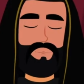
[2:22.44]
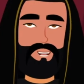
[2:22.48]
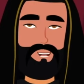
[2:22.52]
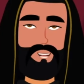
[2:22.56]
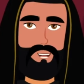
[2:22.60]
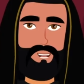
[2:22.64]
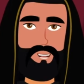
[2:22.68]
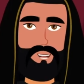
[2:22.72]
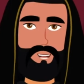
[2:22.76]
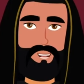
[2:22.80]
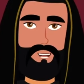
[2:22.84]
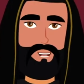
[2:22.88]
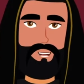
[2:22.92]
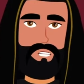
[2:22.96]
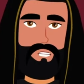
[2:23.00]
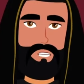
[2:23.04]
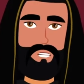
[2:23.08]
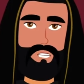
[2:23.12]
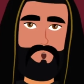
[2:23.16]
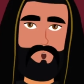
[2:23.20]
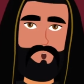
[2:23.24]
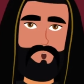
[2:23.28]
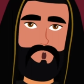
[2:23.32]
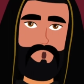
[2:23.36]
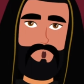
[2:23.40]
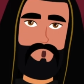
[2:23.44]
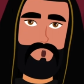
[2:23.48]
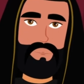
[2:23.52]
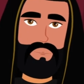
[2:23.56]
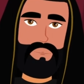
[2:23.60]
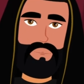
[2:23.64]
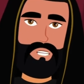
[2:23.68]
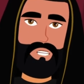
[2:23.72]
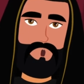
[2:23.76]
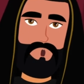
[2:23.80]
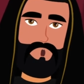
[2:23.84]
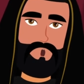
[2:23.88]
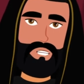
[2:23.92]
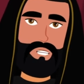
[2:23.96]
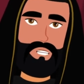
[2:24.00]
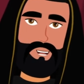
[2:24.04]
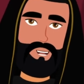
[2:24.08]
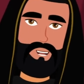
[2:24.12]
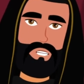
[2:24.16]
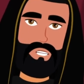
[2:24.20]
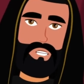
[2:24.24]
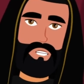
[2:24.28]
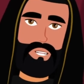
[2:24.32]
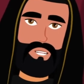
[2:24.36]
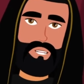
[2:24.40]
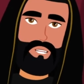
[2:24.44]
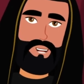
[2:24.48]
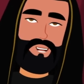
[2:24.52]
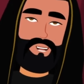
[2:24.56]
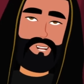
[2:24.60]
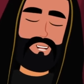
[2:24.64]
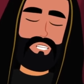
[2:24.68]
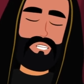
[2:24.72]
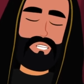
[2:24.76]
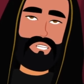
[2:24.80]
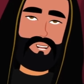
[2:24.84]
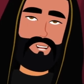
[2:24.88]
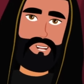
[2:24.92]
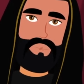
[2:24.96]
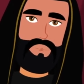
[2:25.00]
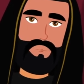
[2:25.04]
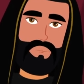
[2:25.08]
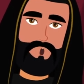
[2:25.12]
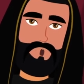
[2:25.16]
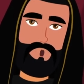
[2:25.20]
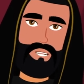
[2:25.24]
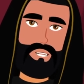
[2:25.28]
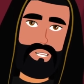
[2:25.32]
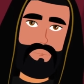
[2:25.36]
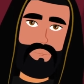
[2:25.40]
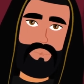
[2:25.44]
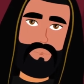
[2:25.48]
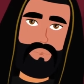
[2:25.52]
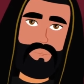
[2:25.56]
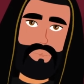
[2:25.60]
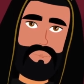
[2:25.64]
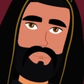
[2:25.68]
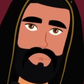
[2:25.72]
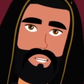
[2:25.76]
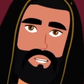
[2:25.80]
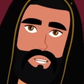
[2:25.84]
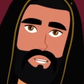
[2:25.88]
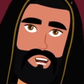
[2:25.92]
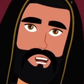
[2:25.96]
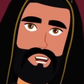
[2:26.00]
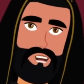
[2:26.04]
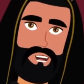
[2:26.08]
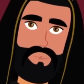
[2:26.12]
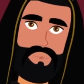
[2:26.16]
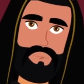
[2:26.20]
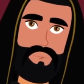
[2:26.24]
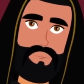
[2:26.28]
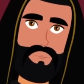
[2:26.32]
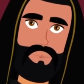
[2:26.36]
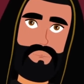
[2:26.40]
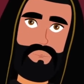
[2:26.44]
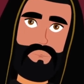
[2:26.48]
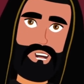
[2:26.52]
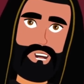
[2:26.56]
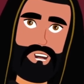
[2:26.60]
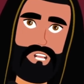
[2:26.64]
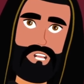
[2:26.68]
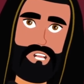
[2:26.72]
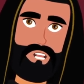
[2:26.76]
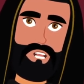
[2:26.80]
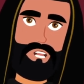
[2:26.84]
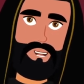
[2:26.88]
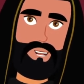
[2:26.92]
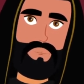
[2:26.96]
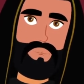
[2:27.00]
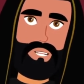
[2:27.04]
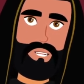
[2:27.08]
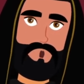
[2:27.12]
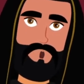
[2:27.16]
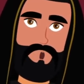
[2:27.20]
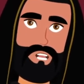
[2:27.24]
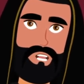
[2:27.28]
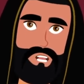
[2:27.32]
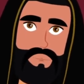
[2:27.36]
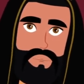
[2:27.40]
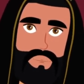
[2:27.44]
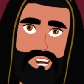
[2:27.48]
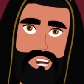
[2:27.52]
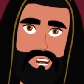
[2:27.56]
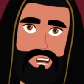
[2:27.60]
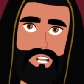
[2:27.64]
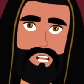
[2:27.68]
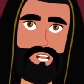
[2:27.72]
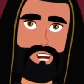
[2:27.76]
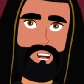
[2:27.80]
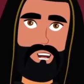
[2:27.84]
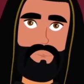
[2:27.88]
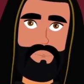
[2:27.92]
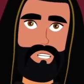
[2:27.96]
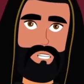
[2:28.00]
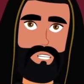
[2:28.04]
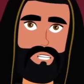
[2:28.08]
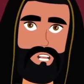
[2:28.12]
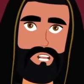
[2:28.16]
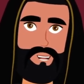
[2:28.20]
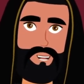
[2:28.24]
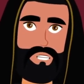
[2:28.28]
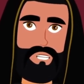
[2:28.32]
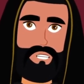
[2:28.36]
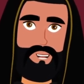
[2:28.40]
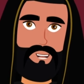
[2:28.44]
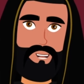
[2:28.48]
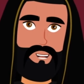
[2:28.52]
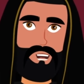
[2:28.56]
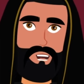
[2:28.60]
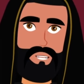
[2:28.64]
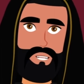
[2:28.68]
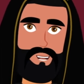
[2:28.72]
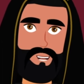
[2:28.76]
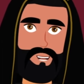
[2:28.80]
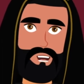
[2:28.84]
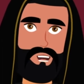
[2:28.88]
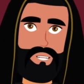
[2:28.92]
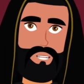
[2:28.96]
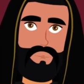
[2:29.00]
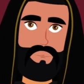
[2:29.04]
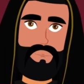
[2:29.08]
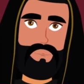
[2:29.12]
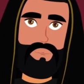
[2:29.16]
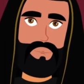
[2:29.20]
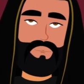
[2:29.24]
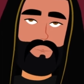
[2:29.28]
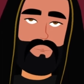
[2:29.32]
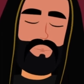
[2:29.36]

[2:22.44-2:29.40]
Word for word: Thank you, dear Lord, for accepting me to be a monk. Now I will live all my life worshipping you.